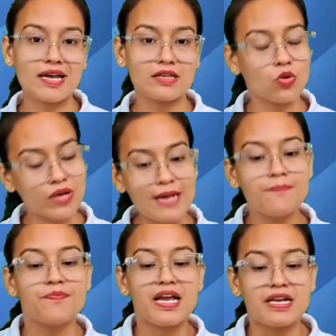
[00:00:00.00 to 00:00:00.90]
Okay,
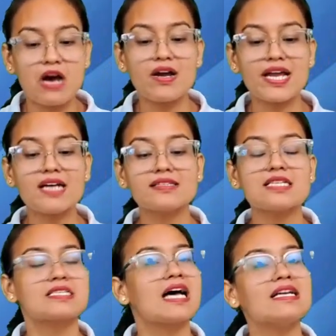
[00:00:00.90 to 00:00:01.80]
now here they
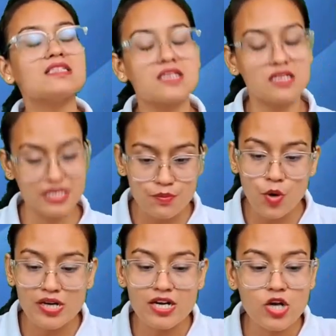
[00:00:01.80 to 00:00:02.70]
sign
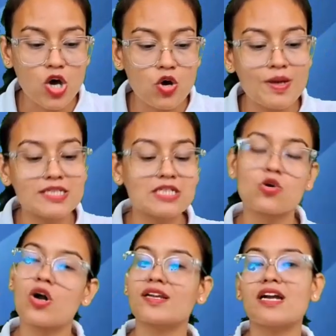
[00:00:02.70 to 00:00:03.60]
important documents and
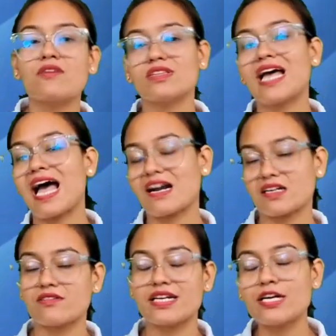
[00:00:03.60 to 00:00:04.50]
coordinate with the active
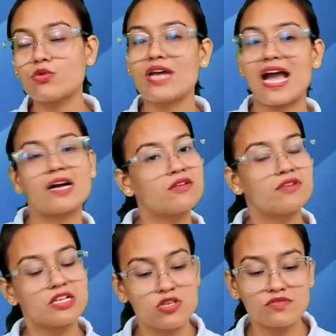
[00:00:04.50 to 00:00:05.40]
day-to-day activities
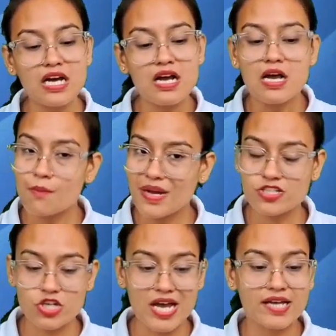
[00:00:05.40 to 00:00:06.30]
of the
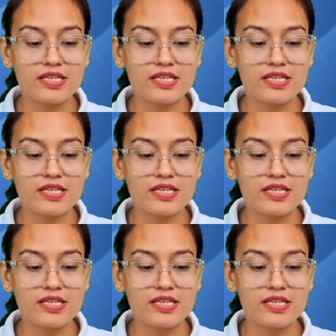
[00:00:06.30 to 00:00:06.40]
panchayat.